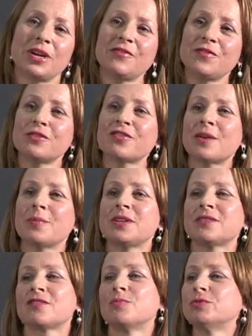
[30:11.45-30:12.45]
if you're somebody
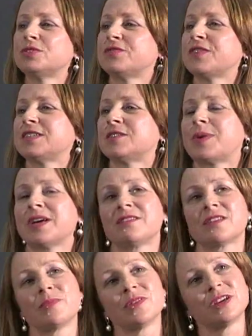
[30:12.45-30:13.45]
that's motivated by
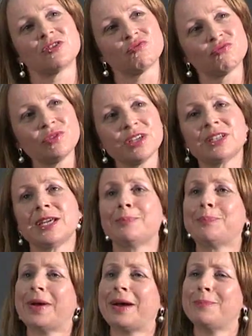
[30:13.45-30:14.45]
something that's really
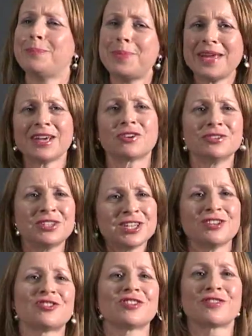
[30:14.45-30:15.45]
a big,
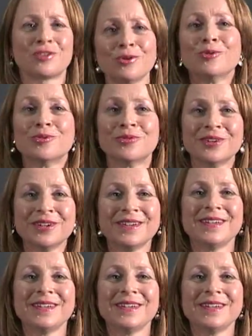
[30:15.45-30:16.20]
audacious goal,